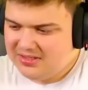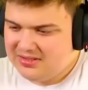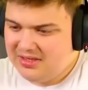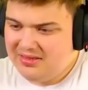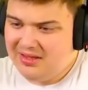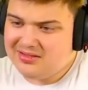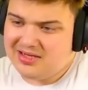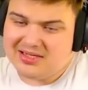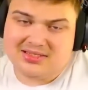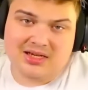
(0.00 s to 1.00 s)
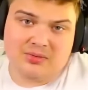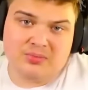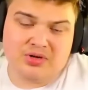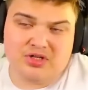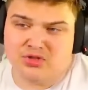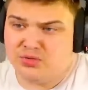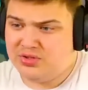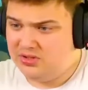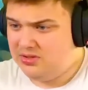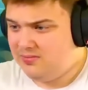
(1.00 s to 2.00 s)
10,000x here will be pretty
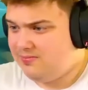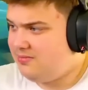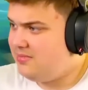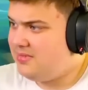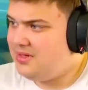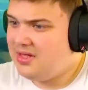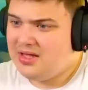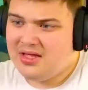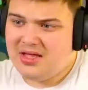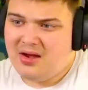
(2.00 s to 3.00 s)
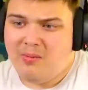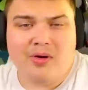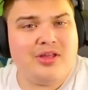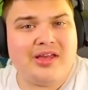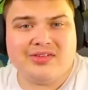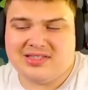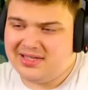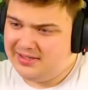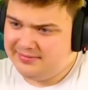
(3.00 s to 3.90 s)
juicy. How about you give us that?